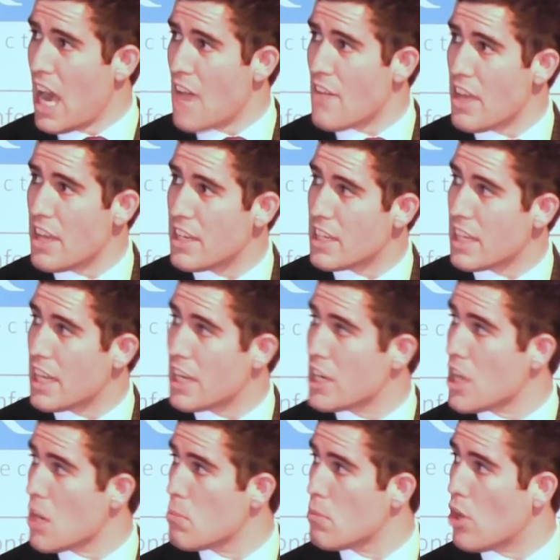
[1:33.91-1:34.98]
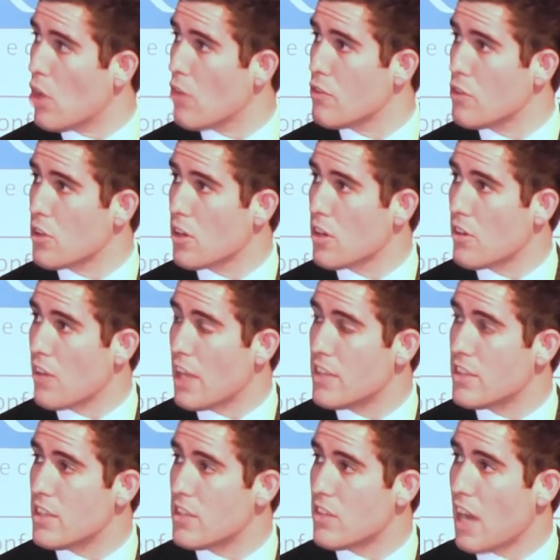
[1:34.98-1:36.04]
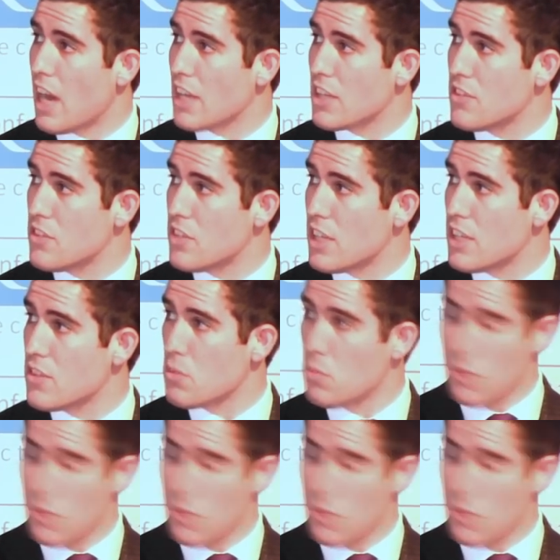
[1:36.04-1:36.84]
have aided in a number of nuclear-related activities,